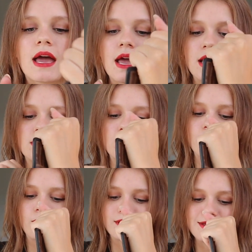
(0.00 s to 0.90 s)
And
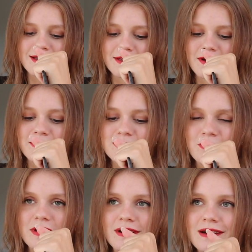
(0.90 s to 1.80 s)
one thing I thought was
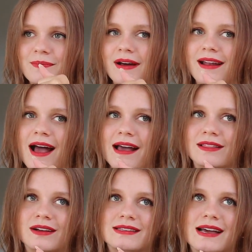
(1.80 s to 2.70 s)
weird, but I
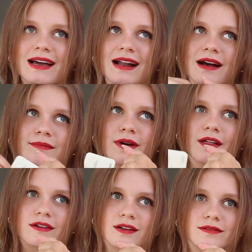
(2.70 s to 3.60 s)
looked at
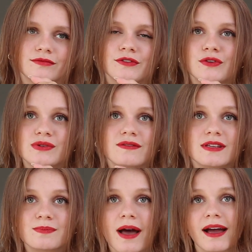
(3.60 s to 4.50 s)
other reviews of
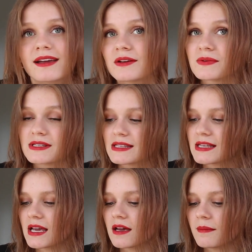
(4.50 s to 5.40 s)
this bag and it was the
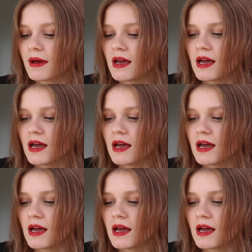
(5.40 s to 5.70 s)
same.